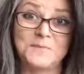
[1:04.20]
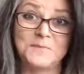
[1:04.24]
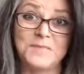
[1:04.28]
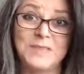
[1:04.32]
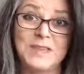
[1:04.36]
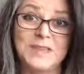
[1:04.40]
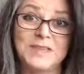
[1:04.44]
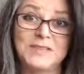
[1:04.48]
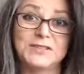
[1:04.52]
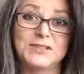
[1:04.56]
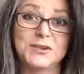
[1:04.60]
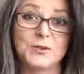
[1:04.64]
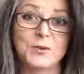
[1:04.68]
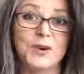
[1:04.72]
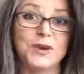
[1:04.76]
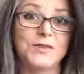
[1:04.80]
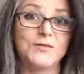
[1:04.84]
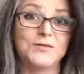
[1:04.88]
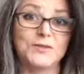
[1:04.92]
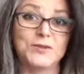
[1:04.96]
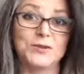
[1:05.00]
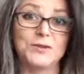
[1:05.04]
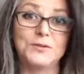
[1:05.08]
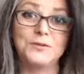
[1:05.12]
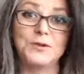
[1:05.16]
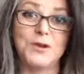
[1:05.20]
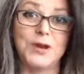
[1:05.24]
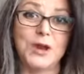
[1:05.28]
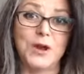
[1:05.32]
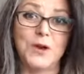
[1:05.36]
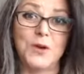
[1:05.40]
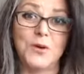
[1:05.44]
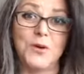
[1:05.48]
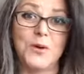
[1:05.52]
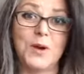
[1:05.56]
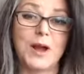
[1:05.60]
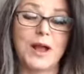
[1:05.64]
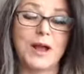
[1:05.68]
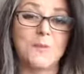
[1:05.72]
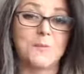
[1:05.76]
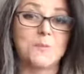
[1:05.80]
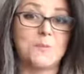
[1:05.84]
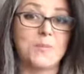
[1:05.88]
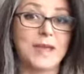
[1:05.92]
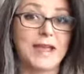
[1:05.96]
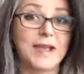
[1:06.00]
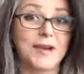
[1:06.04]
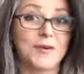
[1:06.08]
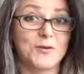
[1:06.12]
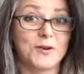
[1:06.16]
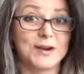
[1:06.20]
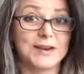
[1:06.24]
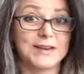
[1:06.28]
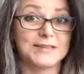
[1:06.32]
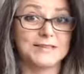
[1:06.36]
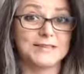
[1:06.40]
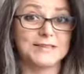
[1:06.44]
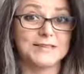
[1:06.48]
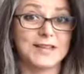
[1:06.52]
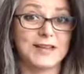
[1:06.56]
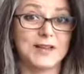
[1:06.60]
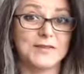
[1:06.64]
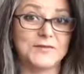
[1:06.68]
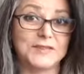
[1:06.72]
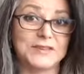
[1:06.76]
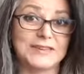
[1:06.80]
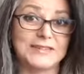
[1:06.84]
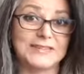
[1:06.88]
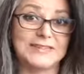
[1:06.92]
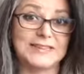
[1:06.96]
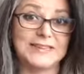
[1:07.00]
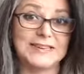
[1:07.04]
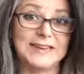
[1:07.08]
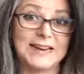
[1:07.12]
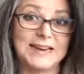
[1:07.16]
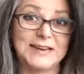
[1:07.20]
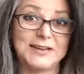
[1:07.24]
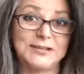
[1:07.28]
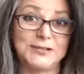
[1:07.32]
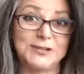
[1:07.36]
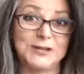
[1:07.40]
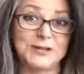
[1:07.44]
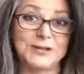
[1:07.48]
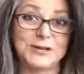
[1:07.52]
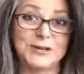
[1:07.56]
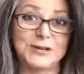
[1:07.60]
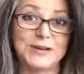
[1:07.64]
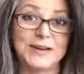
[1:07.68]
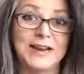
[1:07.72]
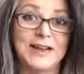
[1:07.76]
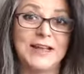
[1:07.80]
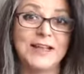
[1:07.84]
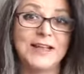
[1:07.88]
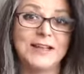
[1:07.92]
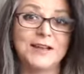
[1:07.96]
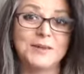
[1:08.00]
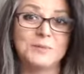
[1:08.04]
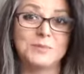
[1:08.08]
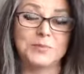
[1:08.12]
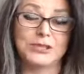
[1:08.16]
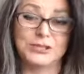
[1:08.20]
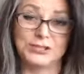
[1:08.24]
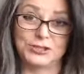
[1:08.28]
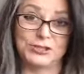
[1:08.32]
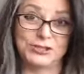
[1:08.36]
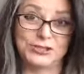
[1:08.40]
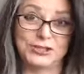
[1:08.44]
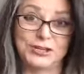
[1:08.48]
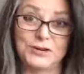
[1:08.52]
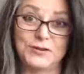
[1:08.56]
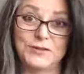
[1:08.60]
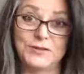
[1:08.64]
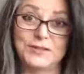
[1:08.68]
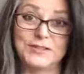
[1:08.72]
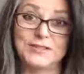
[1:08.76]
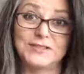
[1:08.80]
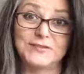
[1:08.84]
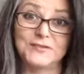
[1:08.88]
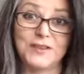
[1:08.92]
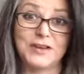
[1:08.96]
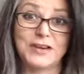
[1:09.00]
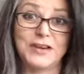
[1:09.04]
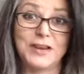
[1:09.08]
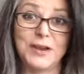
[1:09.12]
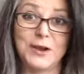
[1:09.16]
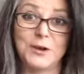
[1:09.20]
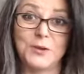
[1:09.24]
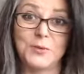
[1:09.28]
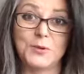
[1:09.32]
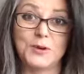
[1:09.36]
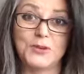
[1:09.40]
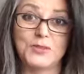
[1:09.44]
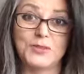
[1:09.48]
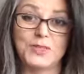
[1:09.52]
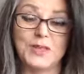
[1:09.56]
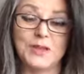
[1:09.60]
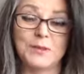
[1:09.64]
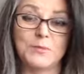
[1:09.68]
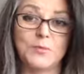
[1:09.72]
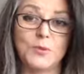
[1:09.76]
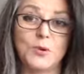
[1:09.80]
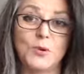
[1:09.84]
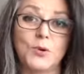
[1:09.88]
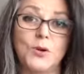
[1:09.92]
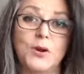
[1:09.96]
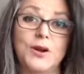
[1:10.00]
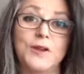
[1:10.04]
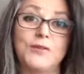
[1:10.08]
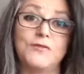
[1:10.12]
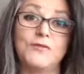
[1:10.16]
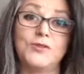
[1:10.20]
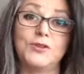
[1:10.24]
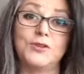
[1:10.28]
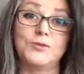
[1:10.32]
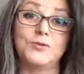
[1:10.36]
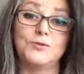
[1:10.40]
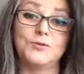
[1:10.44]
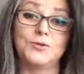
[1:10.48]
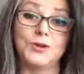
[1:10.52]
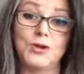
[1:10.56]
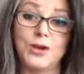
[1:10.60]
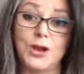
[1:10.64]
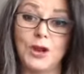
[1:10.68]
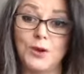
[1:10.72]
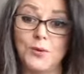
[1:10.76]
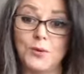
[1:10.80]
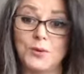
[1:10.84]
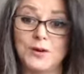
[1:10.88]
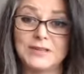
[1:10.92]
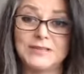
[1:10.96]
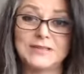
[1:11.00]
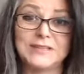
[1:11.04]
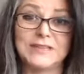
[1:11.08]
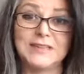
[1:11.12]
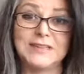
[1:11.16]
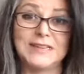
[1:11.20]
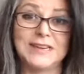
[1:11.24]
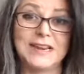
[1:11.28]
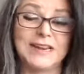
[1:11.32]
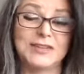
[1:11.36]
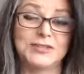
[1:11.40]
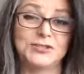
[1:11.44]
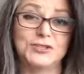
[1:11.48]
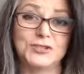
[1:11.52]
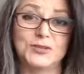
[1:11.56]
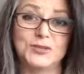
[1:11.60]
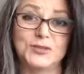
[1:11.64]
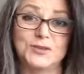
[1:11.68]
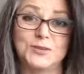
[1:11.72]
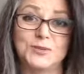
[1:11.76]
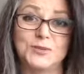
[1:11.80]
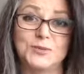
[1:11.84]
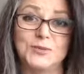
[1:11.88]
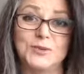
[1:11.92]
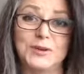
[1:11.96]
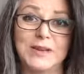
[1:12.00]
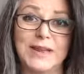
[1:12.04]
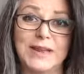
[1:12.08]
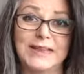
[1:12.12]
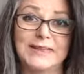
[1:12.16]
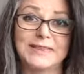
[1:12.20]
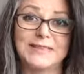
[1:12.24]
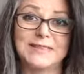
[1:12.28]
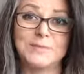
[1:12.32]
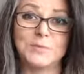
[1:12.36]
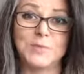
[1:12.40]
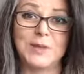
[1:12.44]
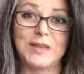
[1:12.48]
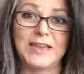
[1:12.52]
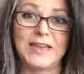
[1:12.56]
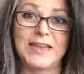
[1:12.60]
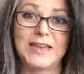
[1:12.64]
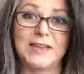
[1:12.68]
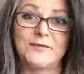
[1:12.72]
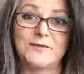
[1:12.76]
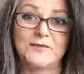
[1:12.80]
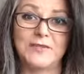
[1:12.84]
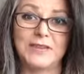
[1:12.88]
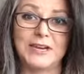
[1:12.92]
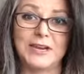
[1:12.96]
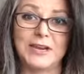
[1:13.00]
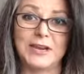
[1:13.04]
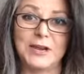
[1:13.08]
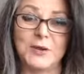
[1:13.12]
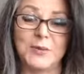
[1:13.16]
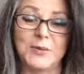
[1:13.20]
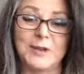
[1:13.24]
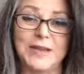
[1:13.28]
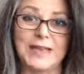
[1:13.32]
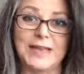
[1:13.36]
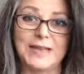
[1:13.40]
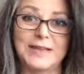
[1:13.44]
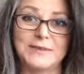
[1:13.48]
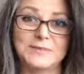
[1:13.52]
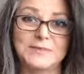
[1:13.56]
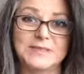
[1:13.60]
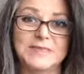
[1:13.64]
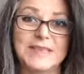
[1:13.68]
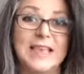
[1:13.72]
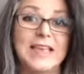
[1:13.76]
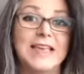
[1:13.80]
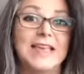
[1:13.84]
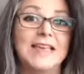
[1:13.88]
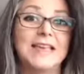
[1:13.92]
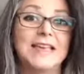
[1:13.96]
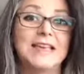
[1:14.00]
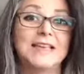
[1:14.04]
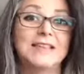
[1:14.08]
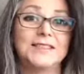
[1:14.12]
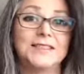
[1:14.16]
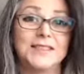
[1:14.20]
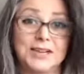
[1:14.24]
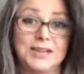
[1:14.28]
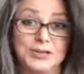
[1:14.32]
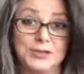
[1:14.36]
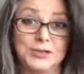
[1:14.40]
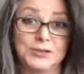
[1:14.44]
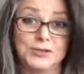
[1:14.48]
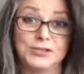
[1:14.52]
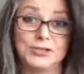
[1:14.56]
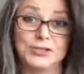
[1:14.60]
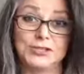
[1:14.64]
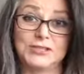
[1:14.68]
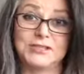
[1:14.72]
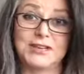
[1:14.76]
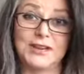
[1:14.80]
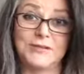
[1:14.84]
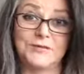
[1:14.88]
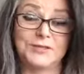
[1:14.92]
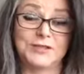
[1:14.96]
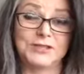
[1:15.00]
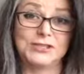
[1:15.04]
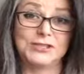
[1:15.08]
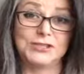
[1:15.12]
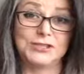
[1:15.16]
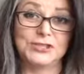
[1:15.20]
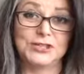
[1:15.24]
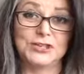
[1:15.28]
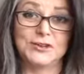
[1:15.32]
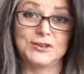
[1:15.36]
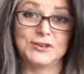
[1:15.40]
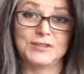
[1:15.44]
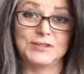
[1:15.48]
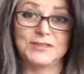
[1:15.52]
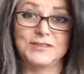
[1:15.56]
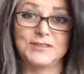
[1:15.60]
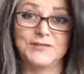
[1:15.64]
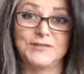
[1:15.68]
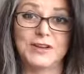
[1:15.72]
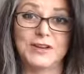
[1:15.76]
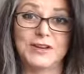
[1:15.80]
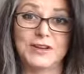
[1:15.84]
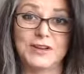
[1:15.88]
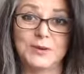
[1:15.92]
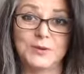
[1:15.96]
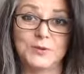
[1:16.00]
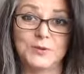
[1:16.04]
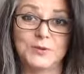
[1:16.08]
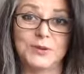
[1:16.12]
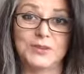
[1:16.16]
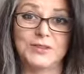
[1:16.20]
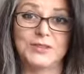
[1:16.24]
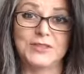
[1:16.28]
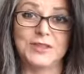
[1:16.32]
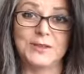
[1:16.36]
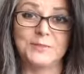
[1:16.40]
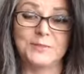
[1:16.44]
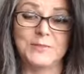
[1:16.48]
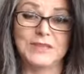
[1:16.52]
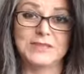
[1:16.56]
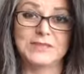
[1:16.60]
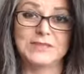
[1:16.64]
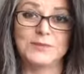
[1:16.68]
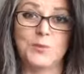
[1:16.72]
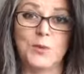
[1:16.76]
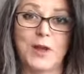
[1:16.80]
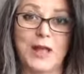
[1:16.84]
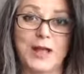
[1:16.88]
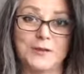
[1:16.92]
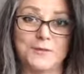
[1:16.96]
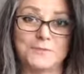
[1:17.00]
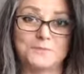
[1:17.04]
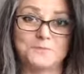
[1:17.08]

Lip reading: So if you know a parent of a teenager, please share this video with them. Or if you know a teenager who likes playing video games, then you should definitely share this video with them as well.